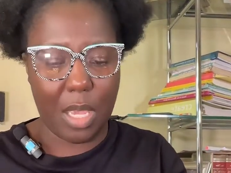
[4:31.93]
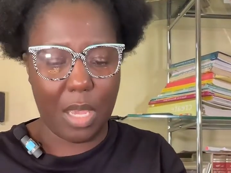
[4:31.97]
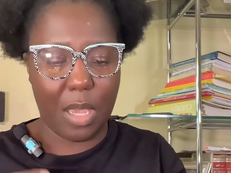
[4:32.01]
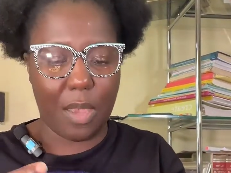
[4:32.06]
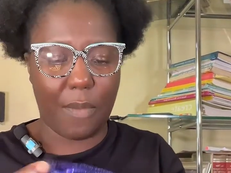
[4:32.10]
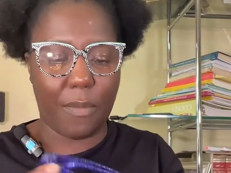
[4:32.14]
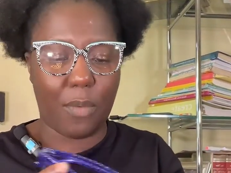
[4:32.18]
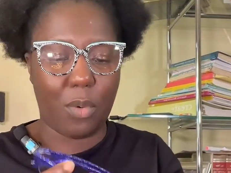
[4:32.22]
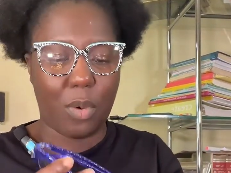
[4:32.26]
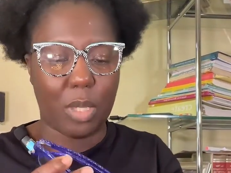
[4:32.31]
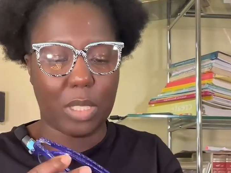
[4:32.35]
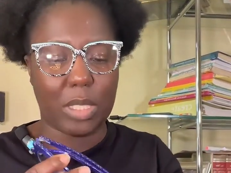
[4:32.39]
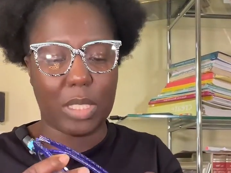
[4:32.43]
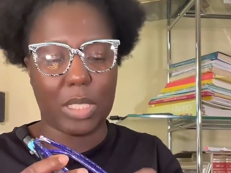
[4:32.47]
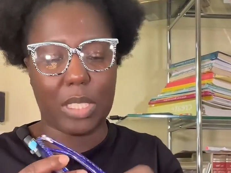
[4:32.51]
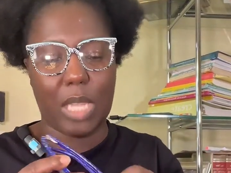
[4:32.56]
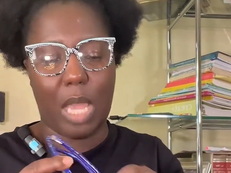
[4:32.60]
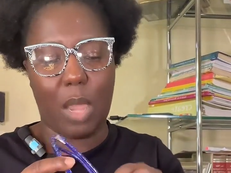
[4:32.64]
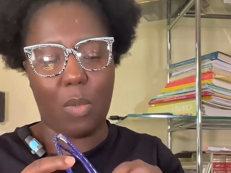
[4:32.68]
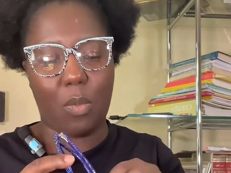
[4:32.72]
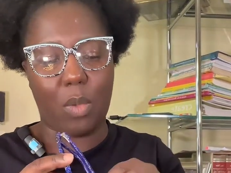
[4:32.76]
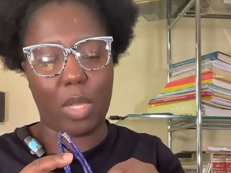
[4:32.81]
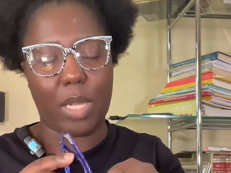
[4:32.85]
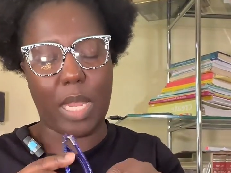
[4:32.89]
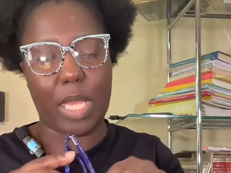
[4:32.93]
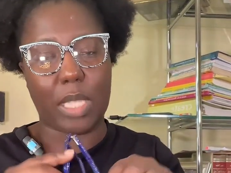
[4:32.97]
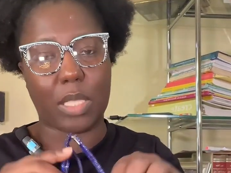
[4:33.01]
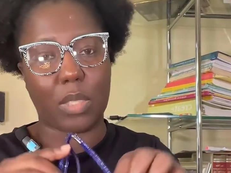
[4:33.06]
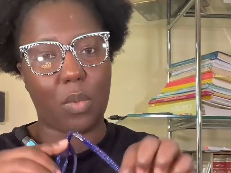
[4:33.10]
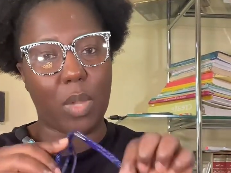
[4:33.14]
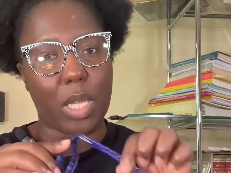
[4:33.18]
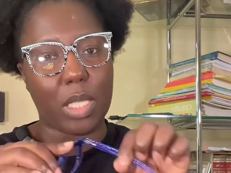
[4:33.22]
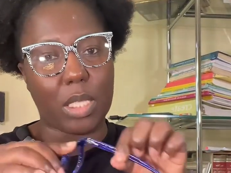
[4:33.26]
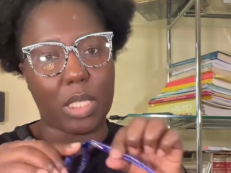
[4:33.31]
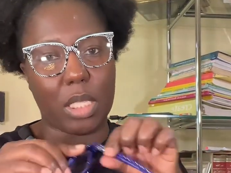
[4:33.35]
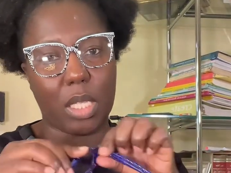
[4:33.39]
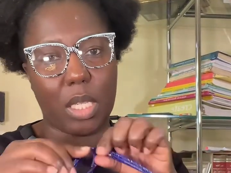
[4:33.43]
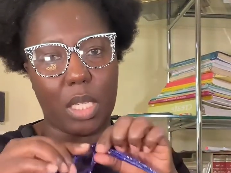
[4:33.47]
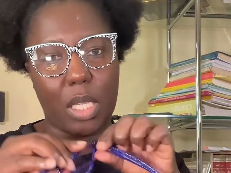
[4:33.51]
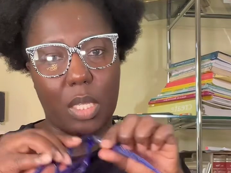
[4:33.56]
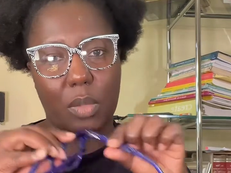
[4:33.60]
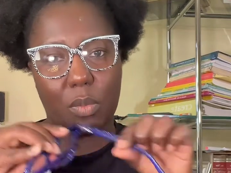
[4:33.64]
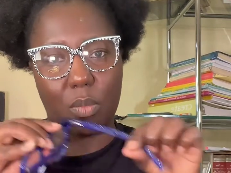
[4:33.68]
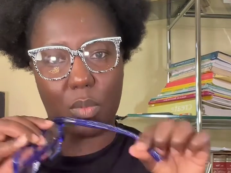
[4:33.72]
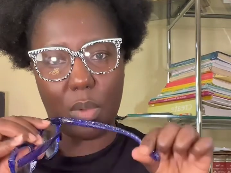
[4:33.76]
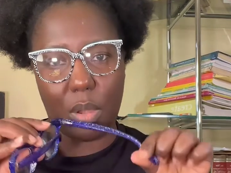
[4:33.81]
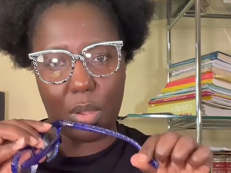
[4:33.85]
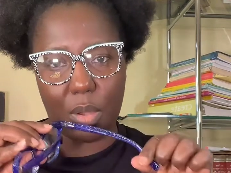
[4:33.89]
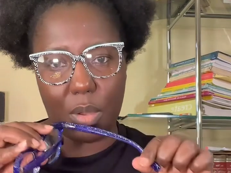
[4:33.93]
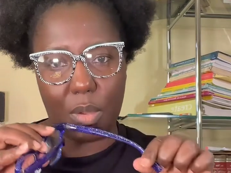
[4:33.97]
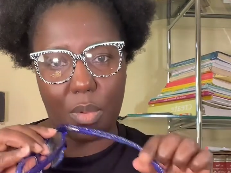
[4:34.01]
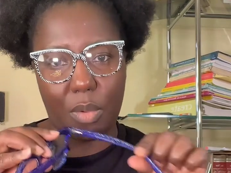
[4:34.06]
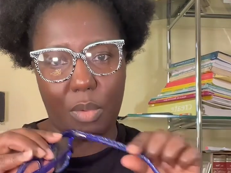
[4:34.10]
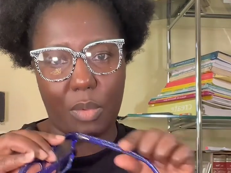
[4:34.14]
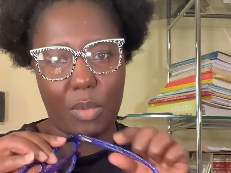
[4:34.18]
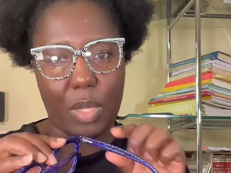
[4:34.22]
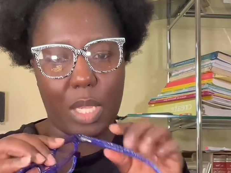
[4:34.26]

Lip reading: Of course, it's not one that's going to erode.